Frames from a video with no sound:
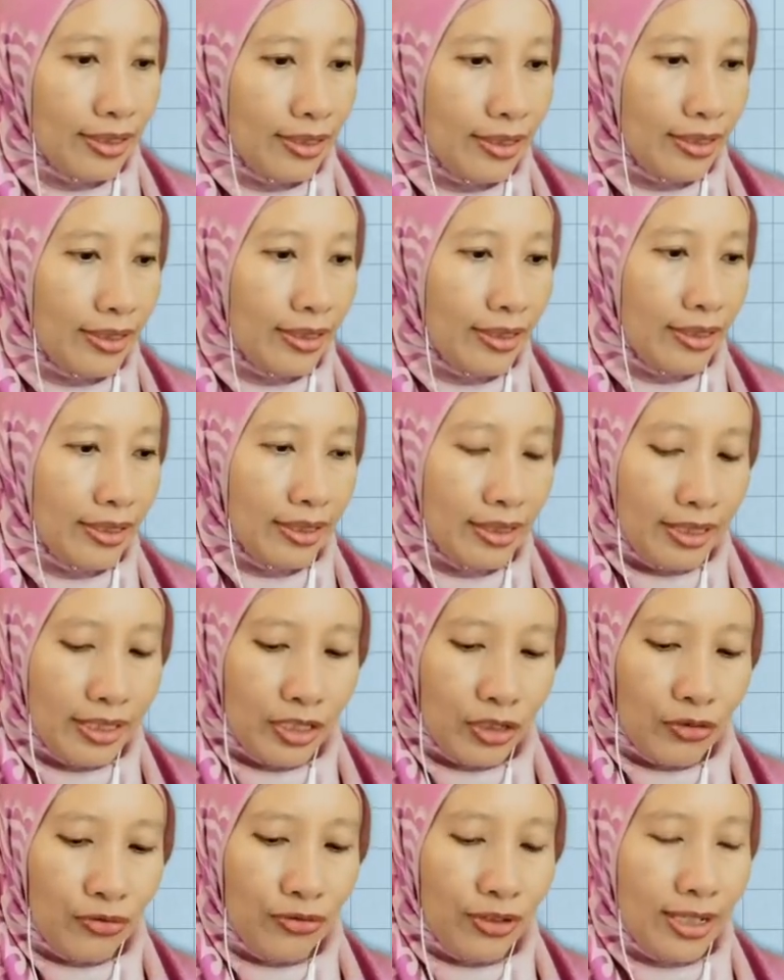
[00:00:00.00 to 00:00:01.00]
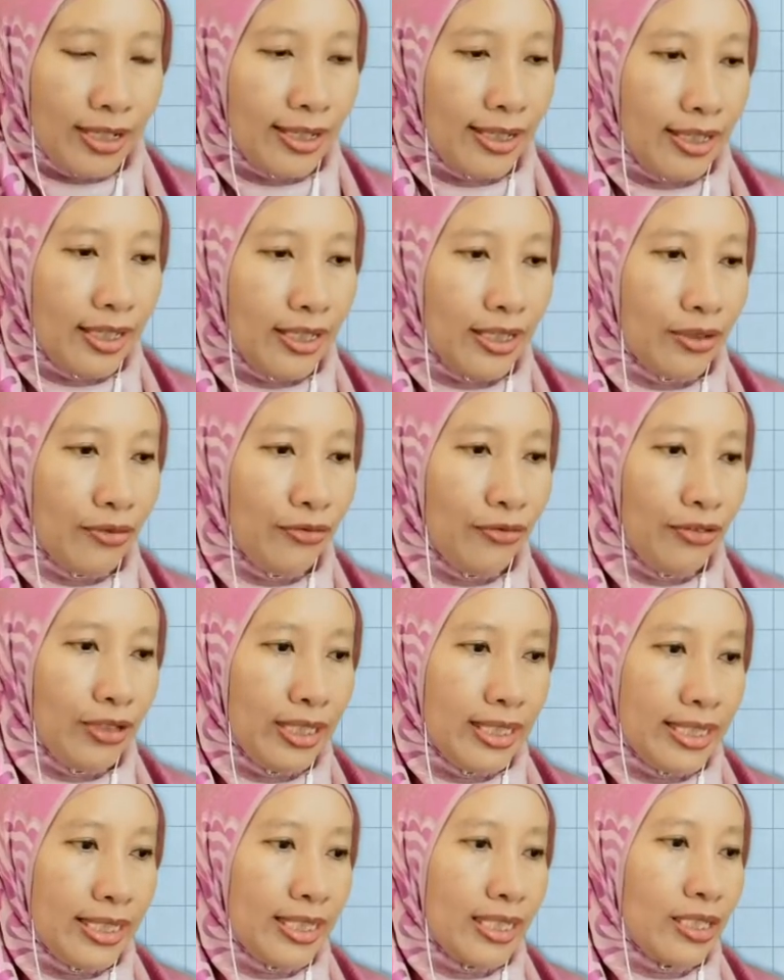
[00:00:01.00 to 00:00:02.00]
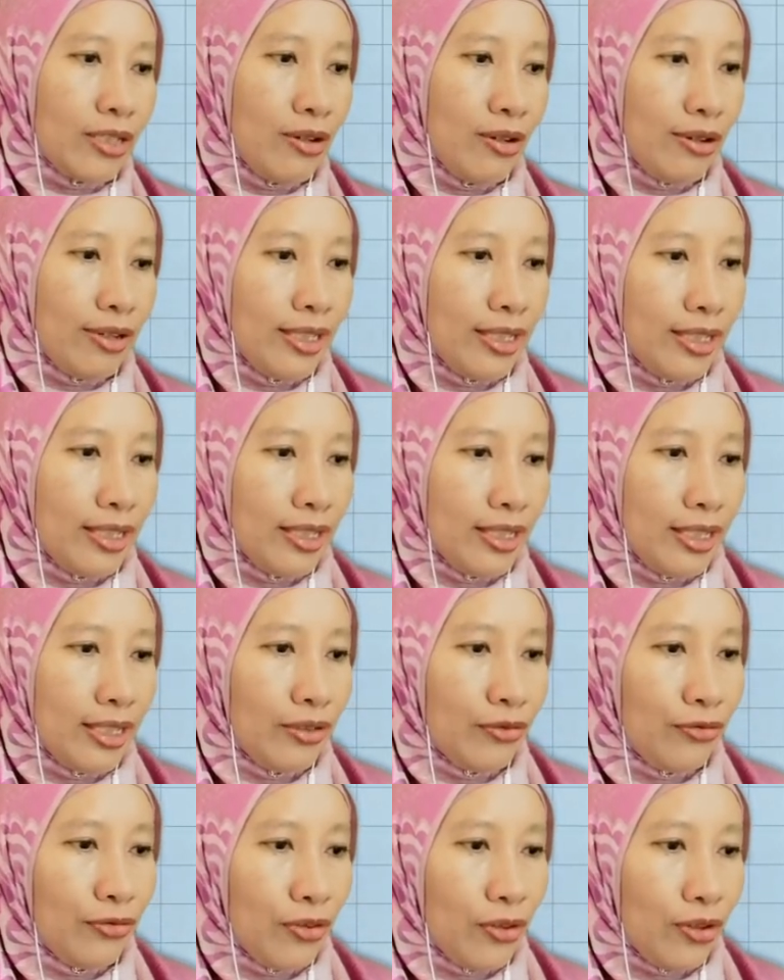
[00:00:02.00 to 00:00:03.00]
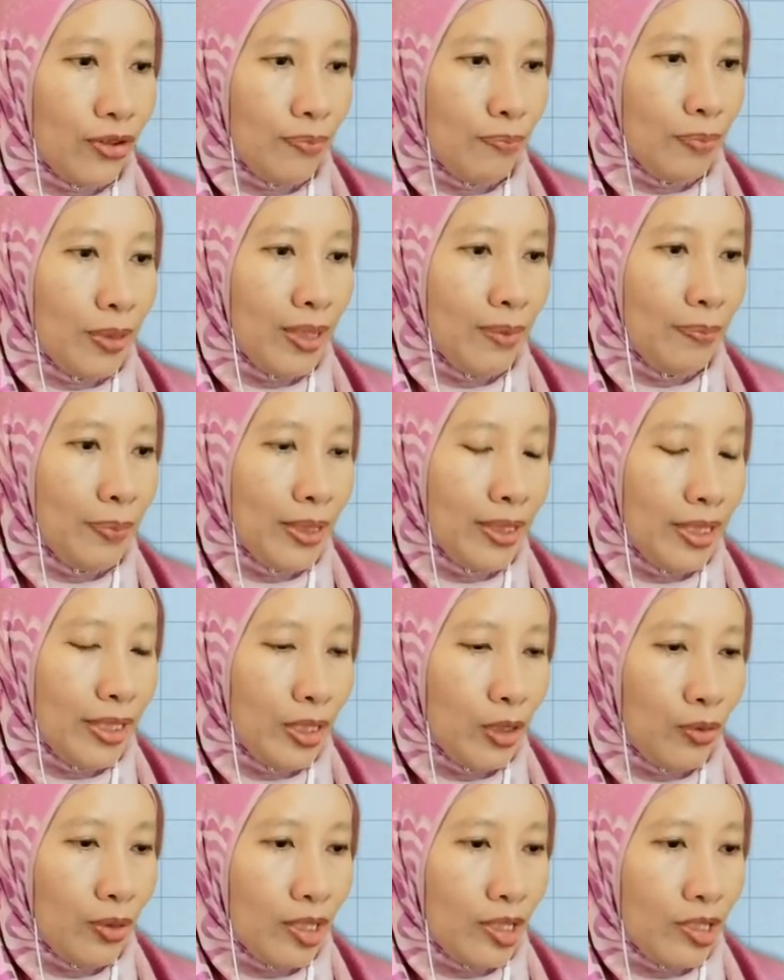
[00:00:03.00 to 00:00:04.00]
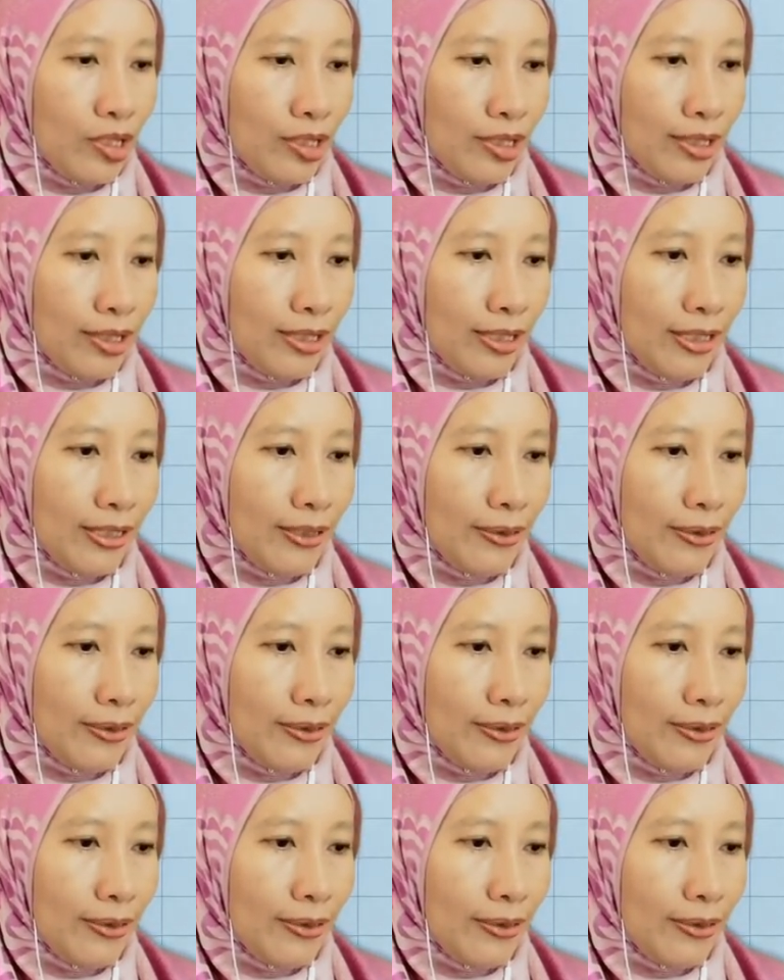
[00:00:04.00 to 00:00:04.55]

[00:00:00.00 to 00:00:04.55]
Okay, let's find the first coordinate for purple equation.